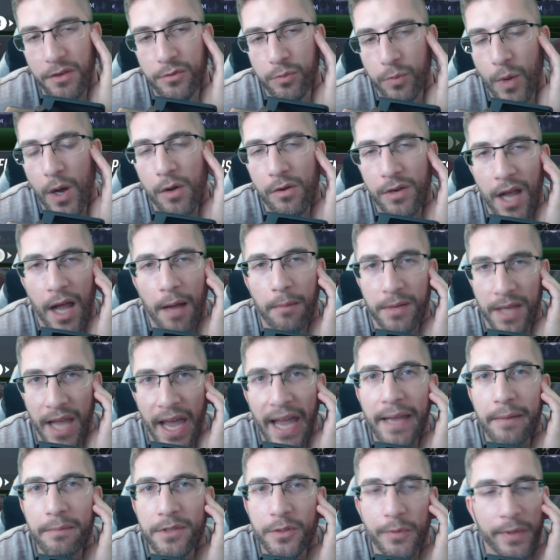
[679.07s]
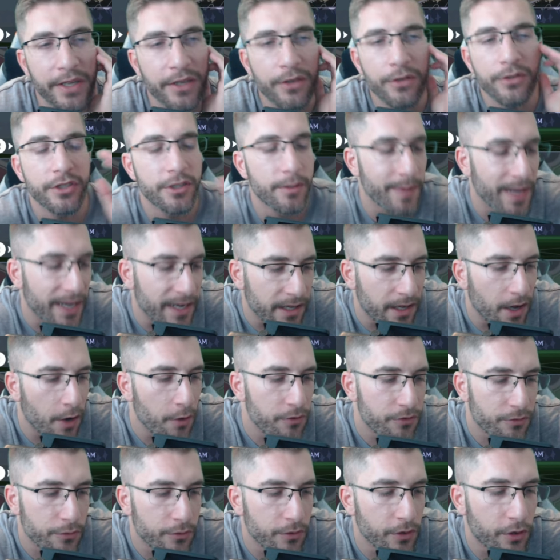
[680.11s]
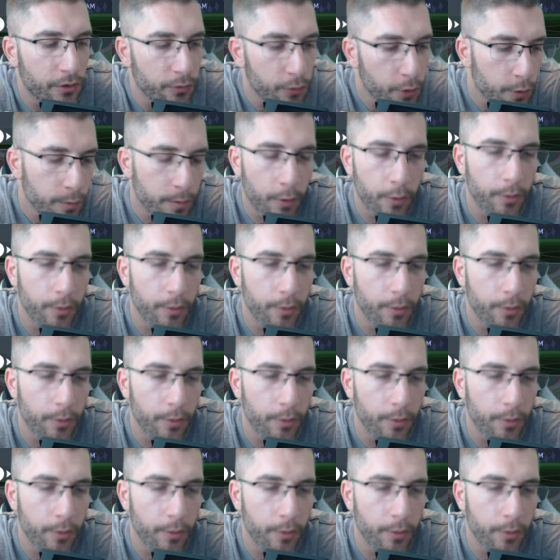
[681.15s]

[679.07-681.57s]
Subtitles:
World Cup games where you used to be able to go through the group or